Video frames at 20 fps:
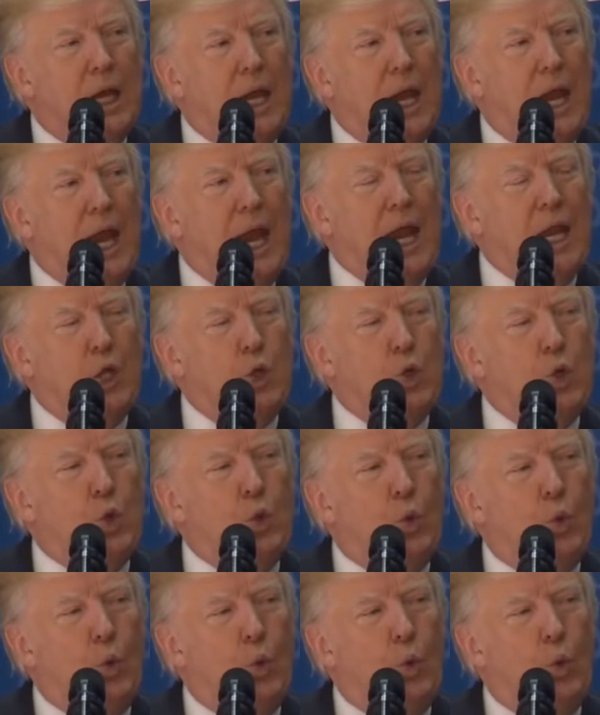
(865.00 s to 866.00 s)
And
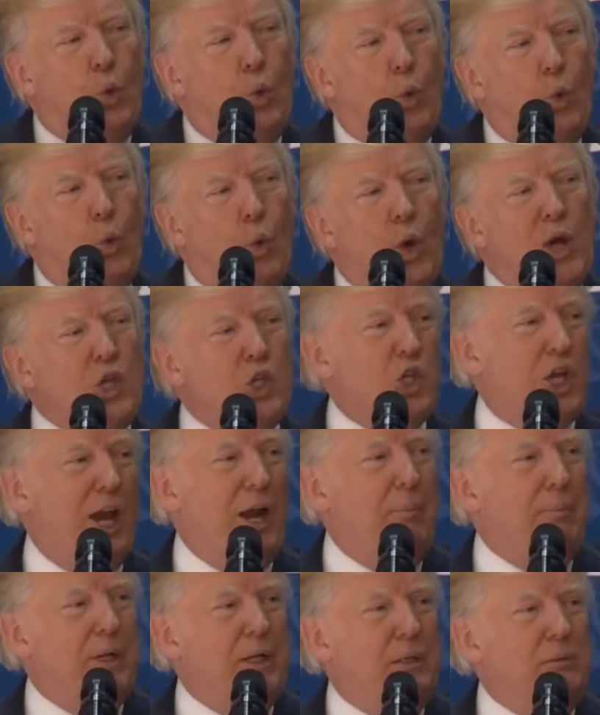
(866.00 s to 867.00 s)
one
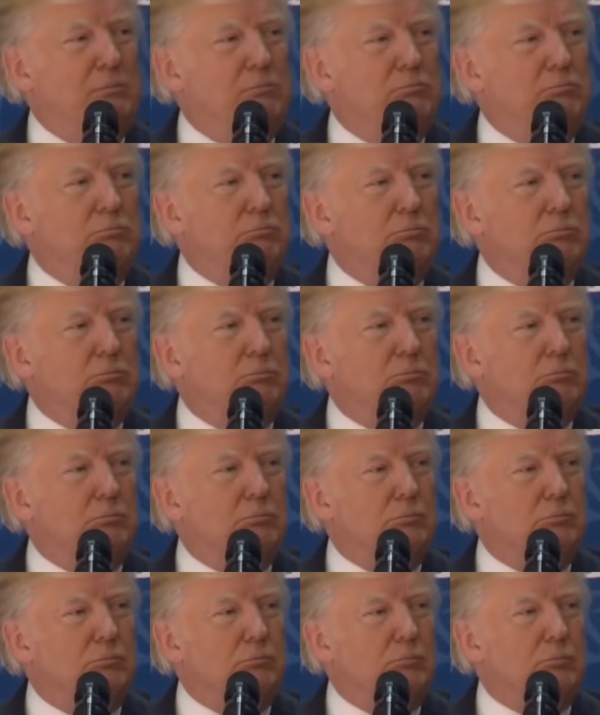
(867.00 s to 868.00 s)
gentleman
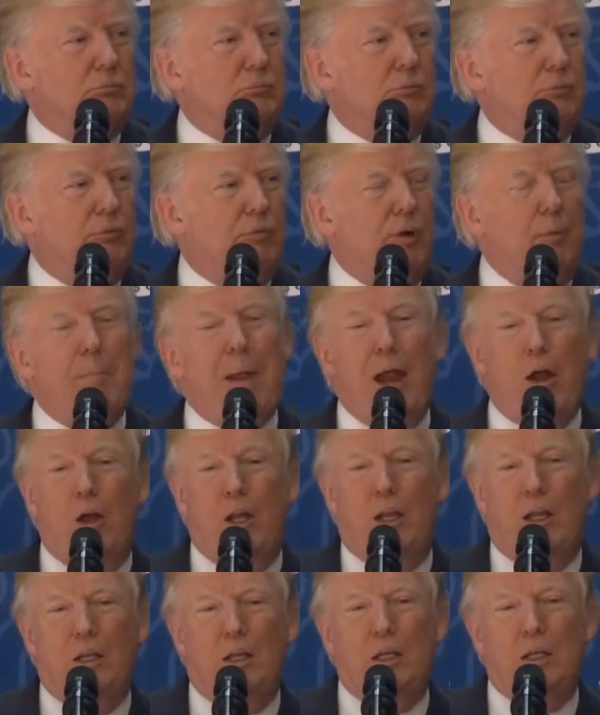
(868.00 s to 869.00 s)
from
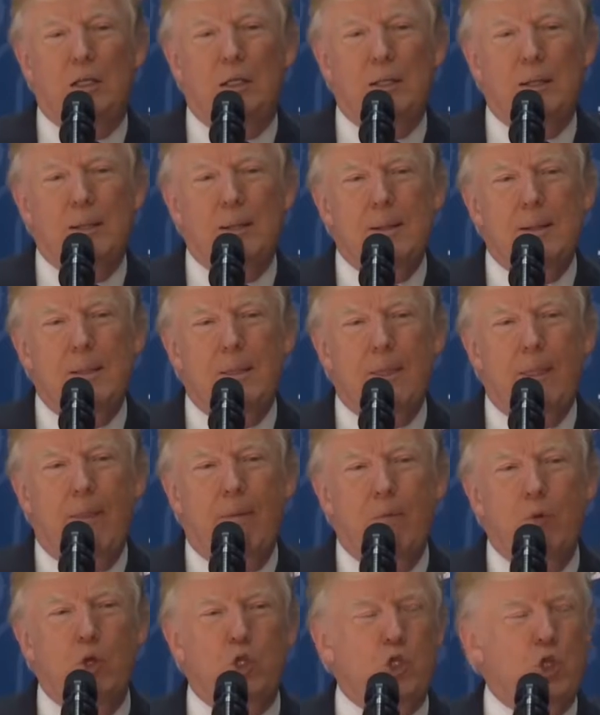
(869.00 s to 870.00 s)
Maryland
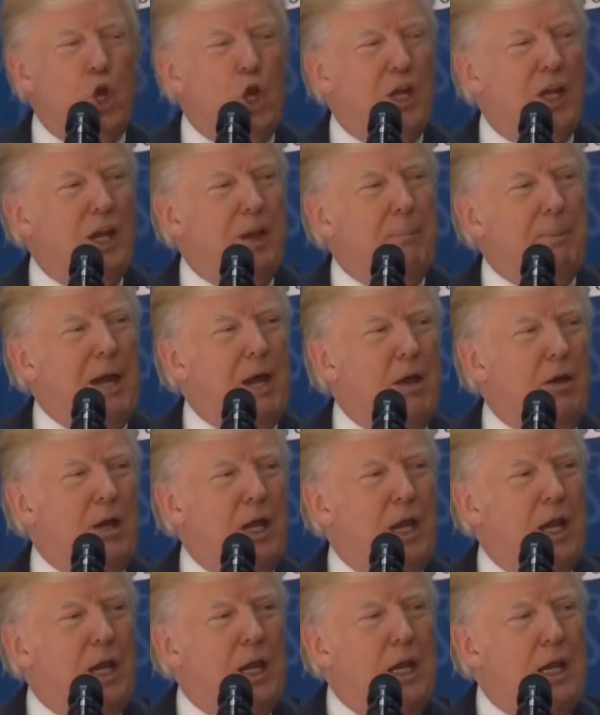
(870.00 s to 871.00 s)
was talking about
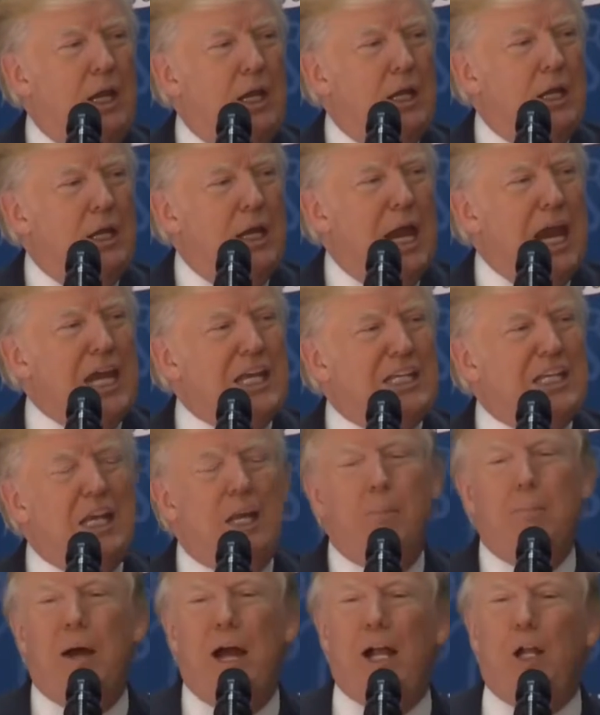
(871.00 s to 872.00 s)
a
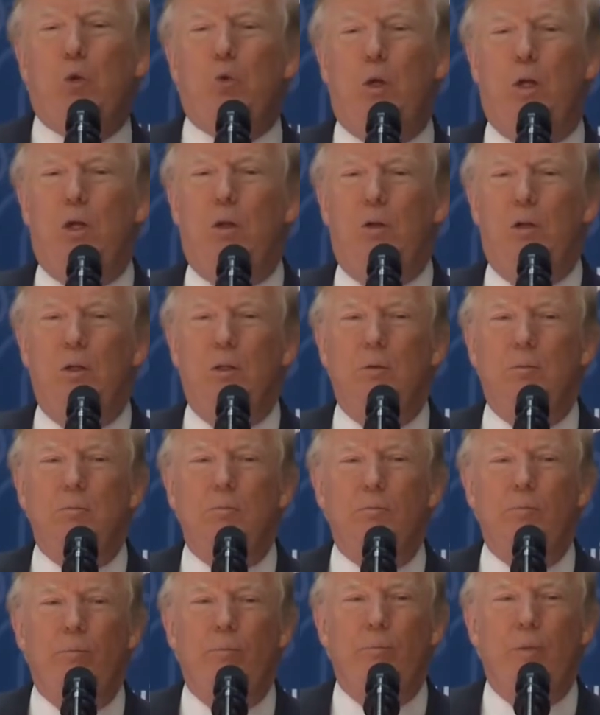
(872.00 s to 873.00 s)
18-mile road,
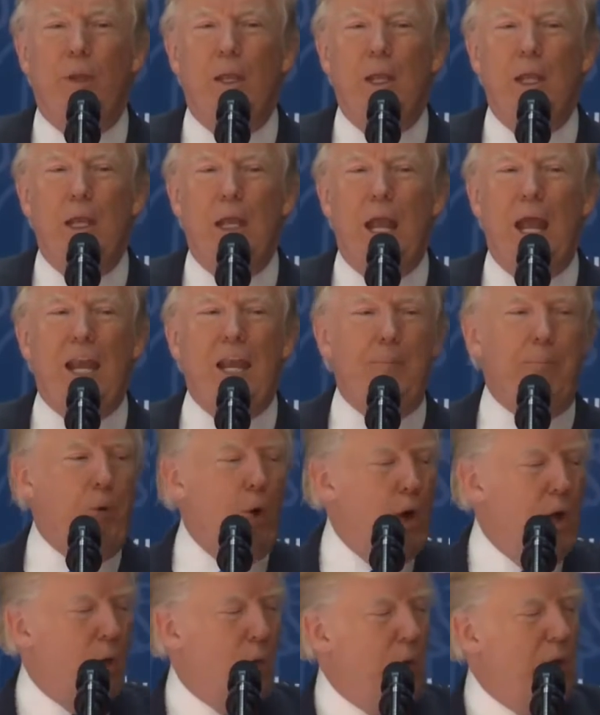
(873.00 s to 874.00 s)
and he
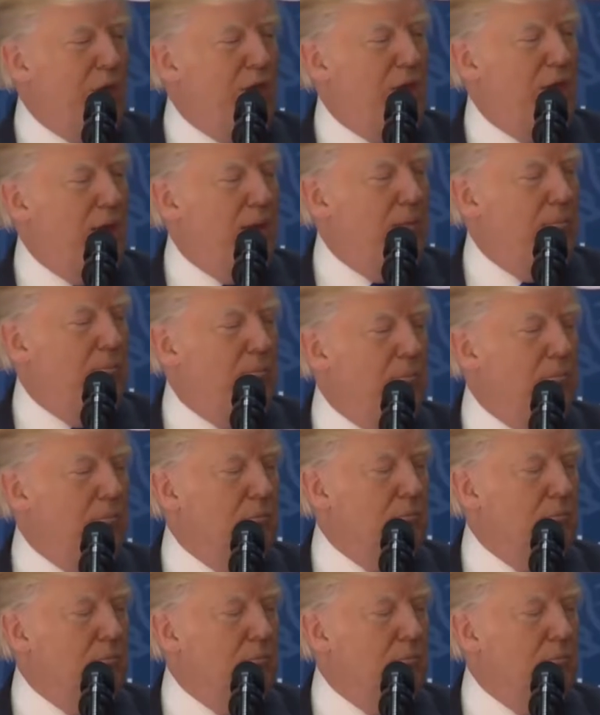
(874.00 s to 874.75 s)
brought with him